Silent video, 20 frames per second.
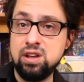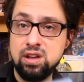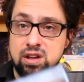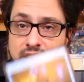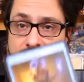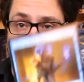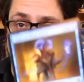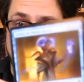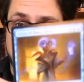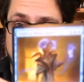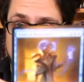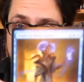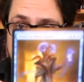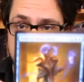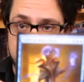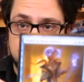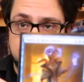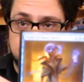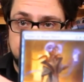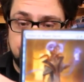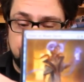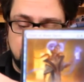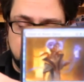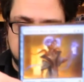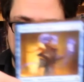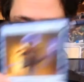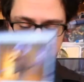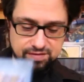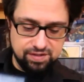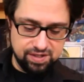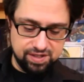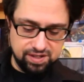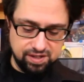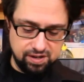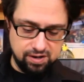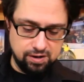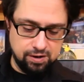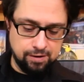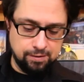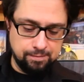colorless. That's the
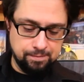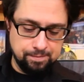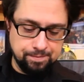Vizier.